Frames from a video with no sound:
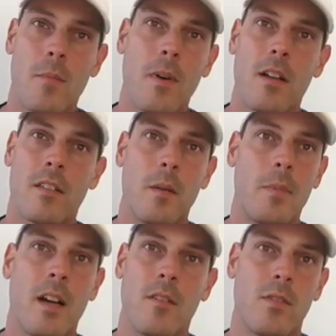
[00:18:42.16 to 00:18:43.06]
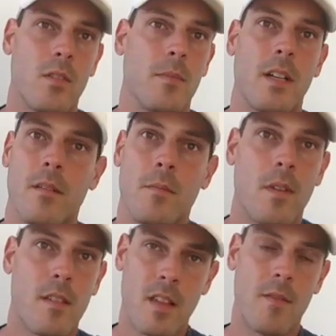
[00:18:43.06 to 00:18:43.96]
you can buy a tip now for you know
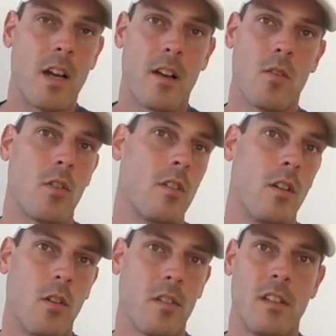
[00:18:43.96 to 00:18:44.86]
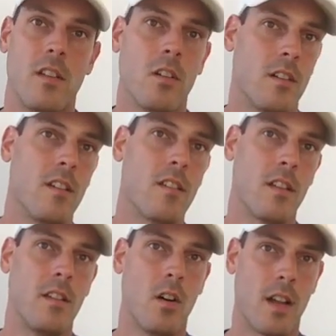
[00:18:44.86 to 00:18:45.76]
seven hundred odd Aussie dollars,
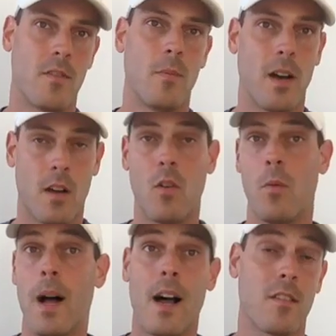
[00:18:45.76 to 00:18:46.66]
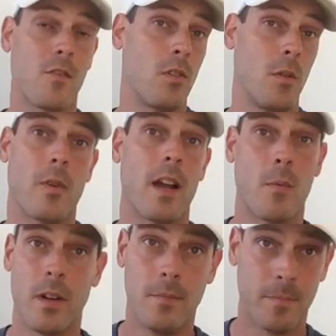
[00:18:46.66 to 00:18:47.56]
and not have to buy a whole mask should you
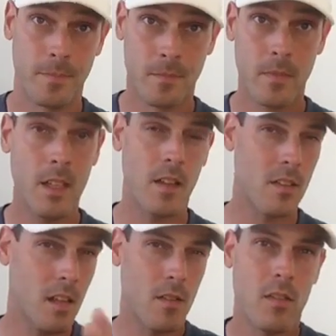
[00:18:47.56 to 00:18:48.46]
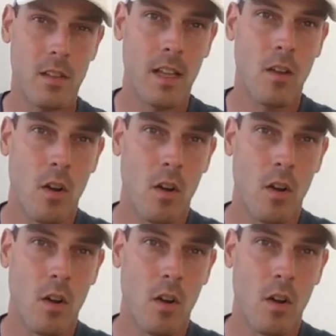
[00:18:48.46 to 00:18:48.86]
break one you so there's also the